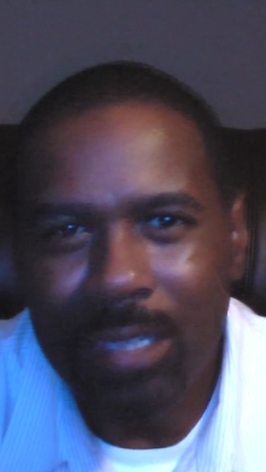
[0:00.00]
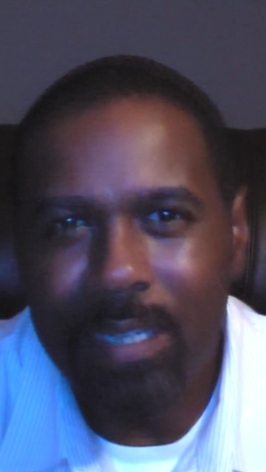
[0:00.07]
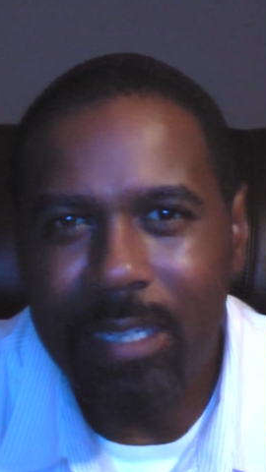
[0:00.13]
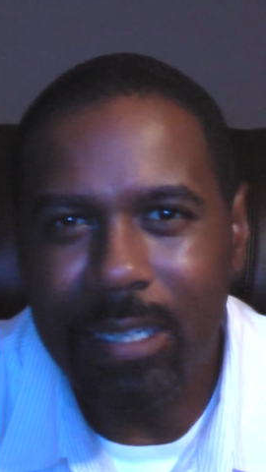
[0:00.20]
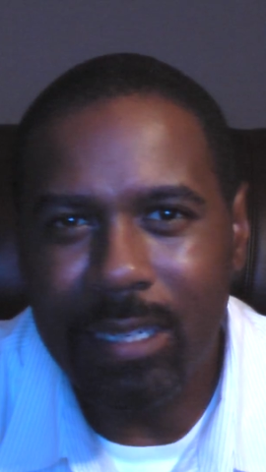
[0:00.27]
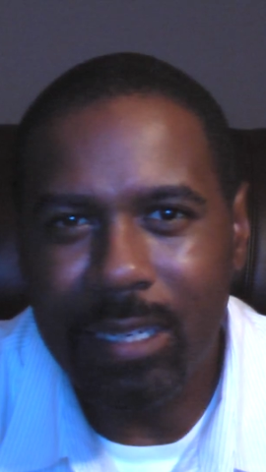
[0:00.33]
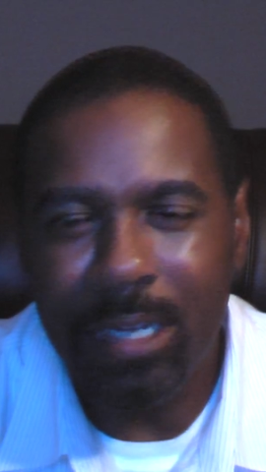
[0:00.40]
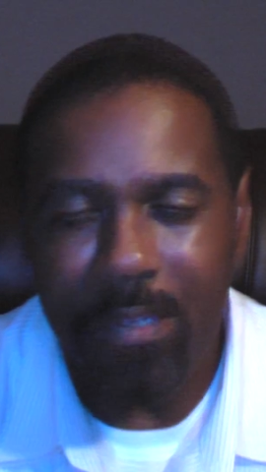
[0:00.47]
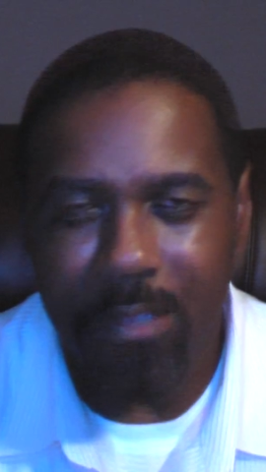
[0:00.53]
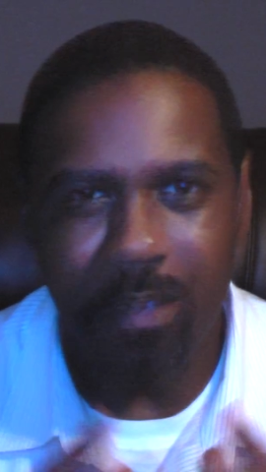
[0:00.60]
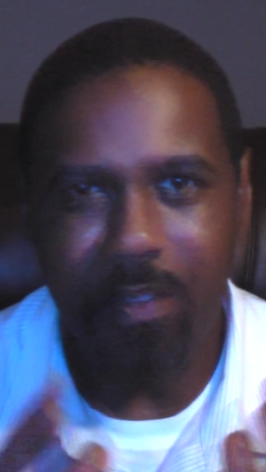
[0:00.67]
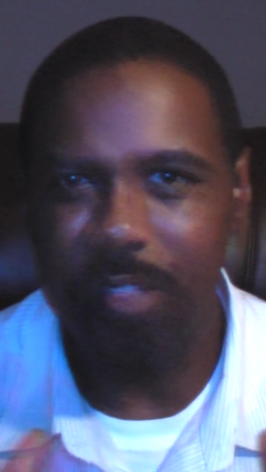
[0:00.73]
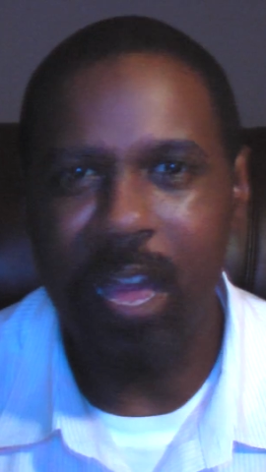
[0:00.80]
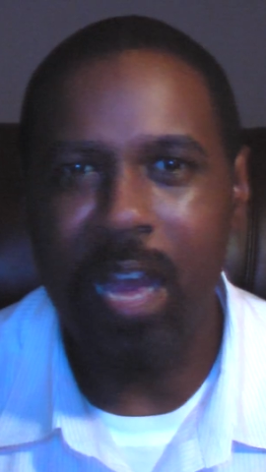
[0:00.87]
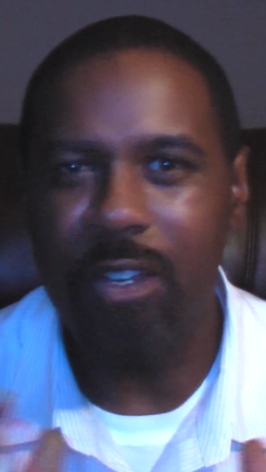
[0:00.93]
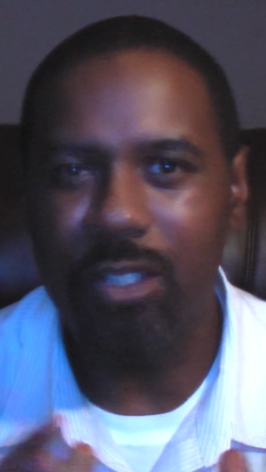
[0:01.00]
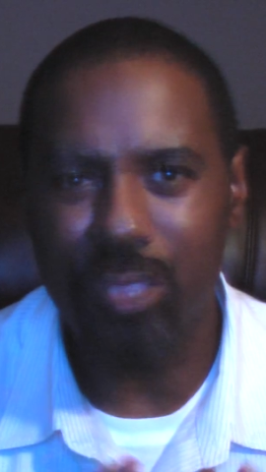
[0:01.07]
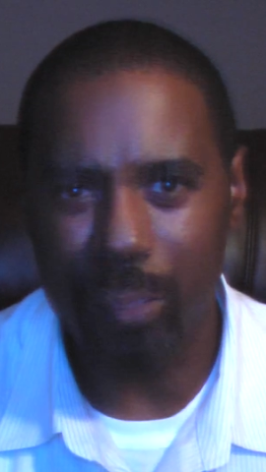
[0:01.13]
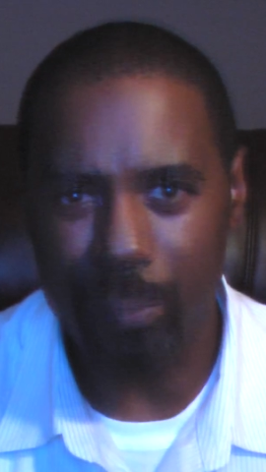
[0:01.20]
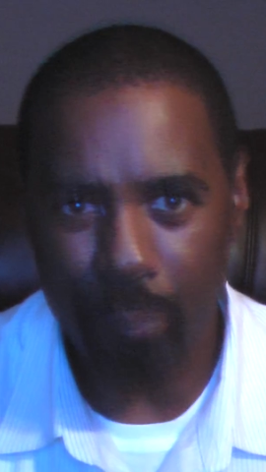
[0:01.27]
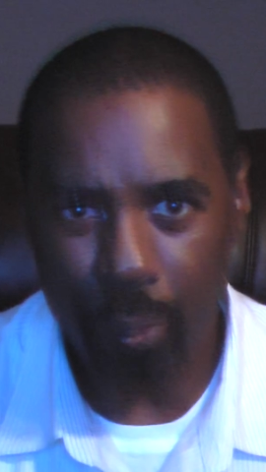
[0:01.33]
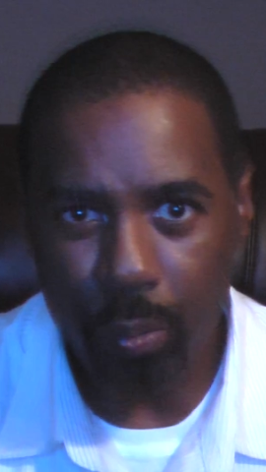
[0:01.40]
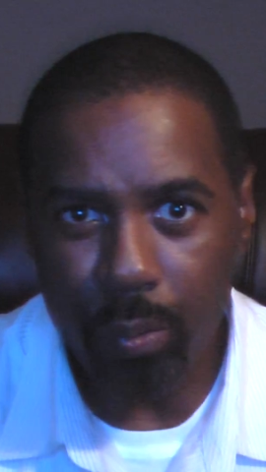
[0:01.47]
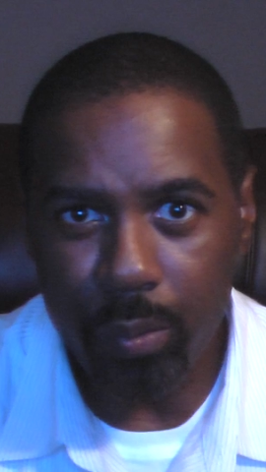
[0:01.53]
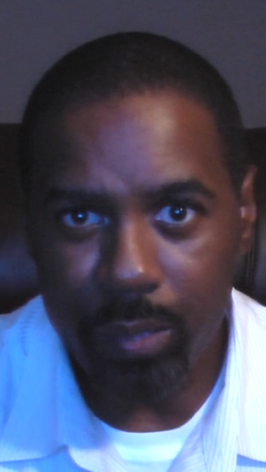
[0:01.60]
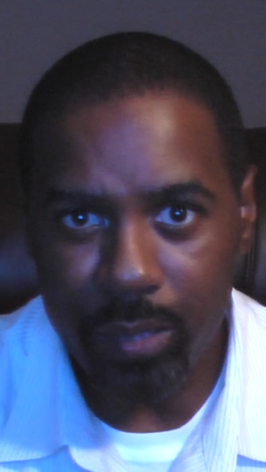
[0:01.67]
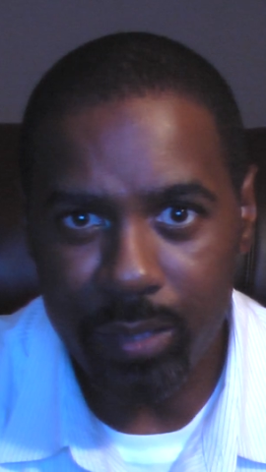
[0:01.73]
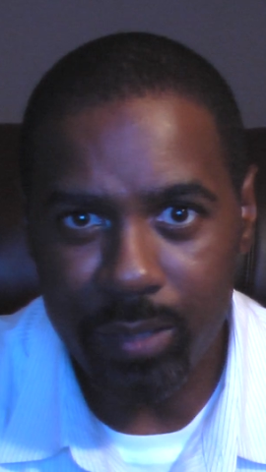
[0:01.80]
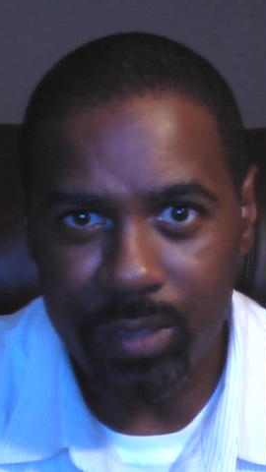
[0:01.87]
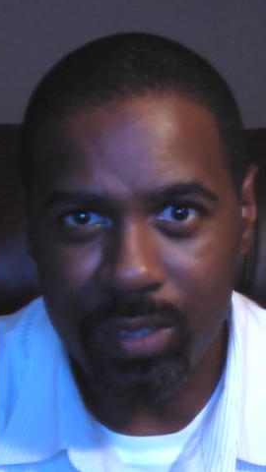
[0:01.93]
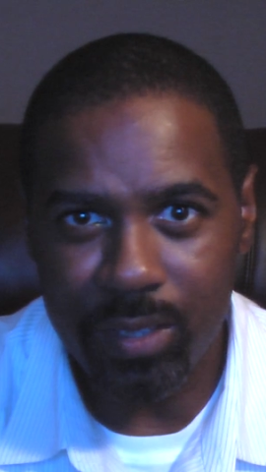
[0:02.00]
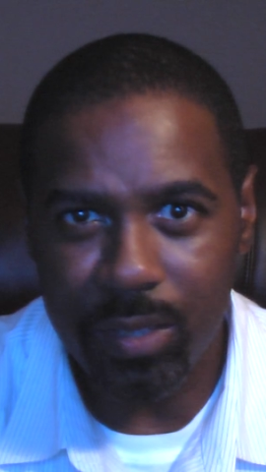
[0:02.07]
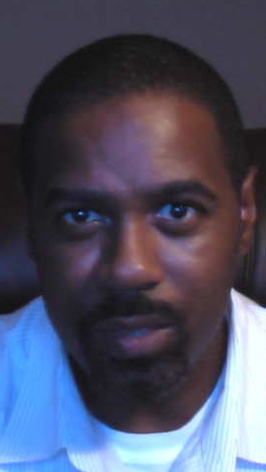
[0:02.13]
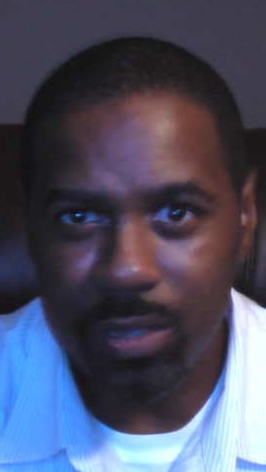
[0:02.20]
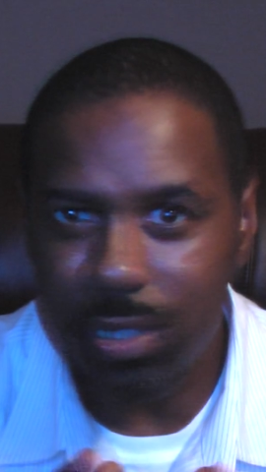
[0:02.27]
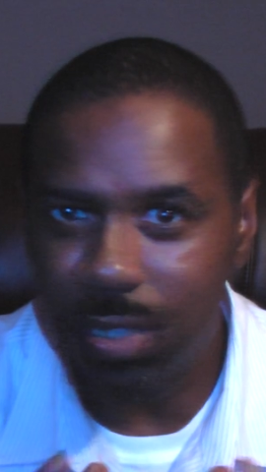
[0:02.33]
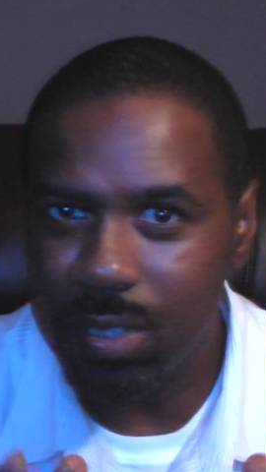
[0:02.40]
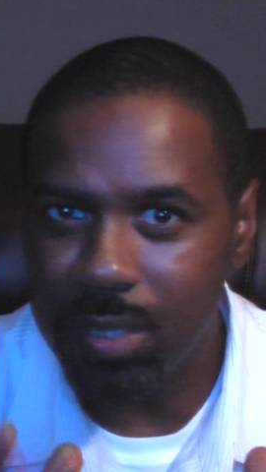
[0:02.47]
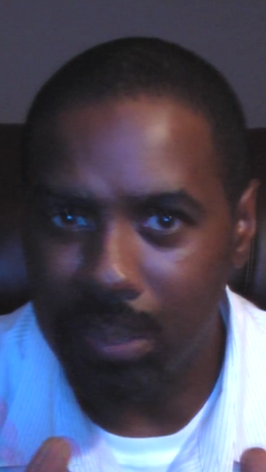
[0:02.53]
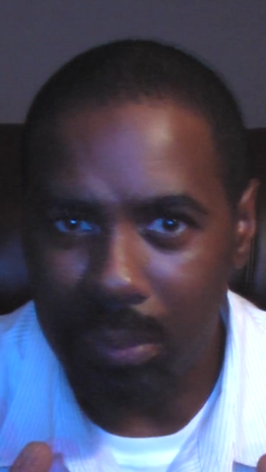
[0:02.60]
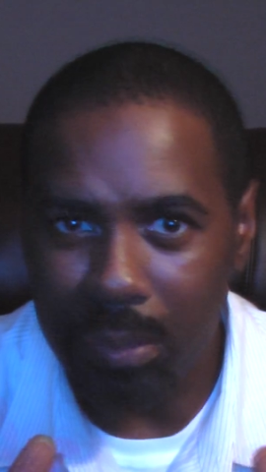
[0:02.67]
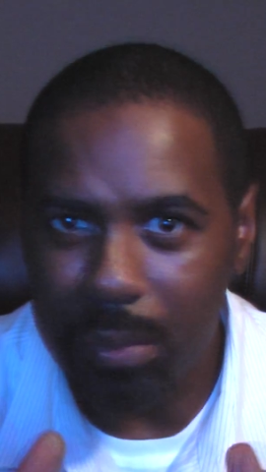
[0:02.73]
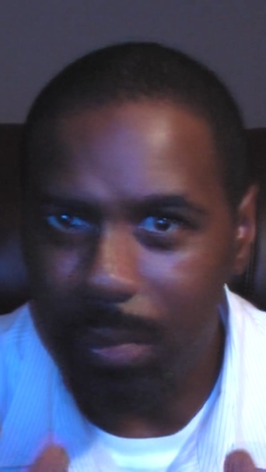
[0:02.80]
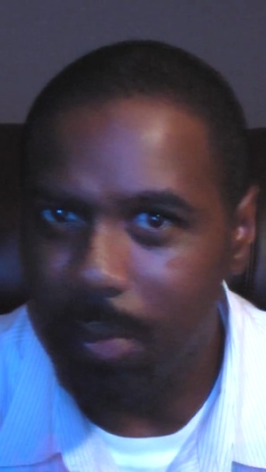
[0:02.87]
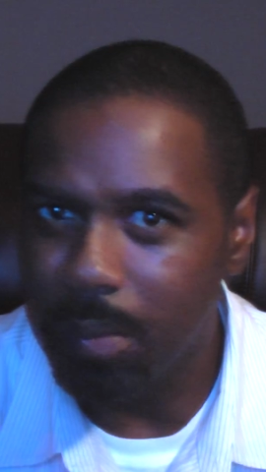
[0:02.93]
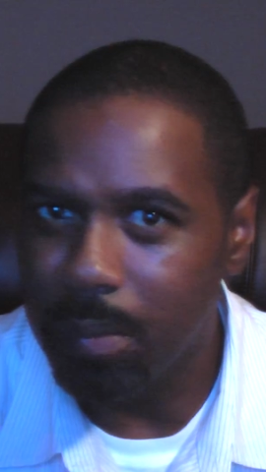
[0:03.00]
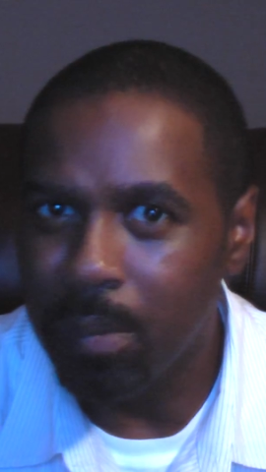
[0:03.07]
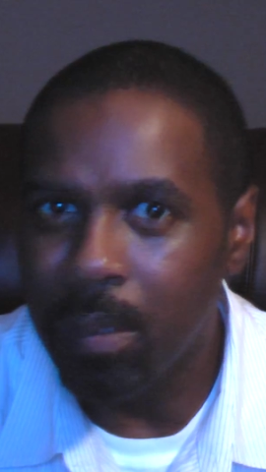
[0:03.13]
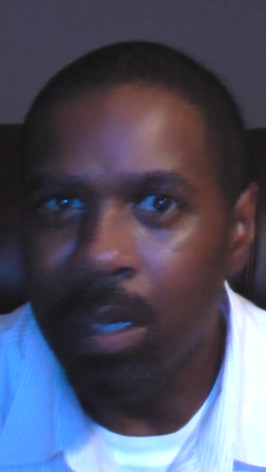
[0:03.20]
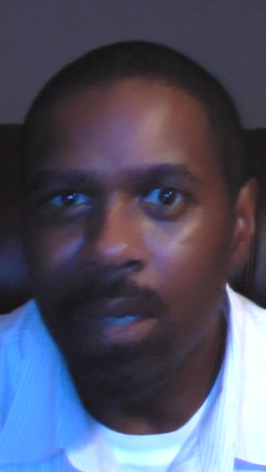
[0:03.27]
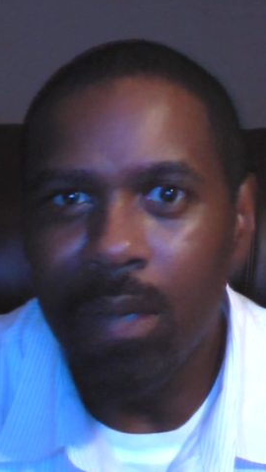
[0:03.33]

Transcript: 100,000 employees, and you're just a little